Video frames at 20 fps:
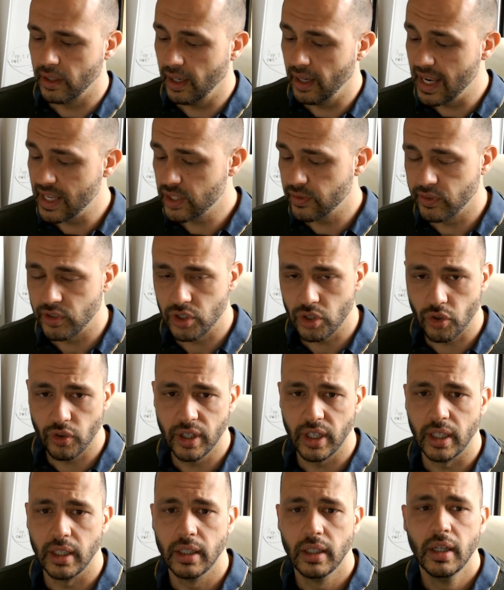less of a
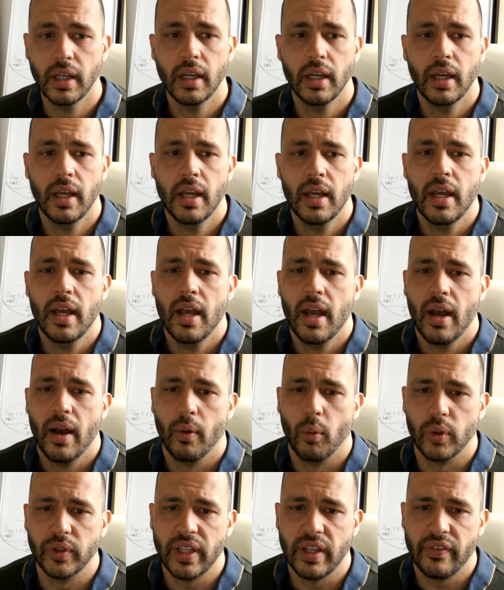degree.
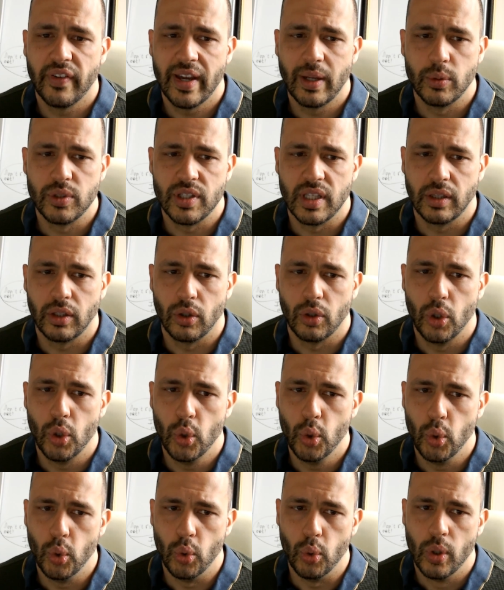What they found was that the
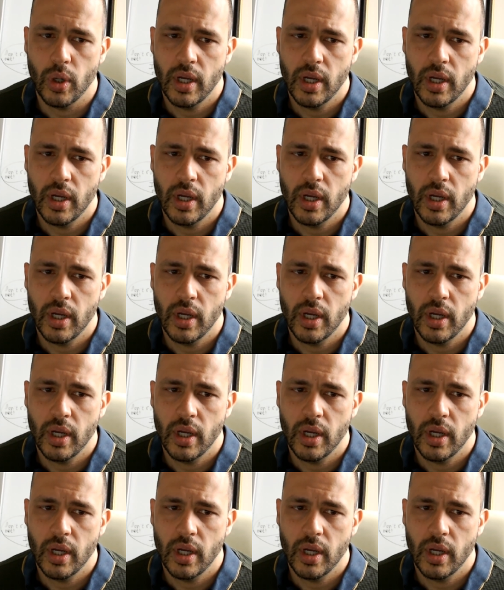who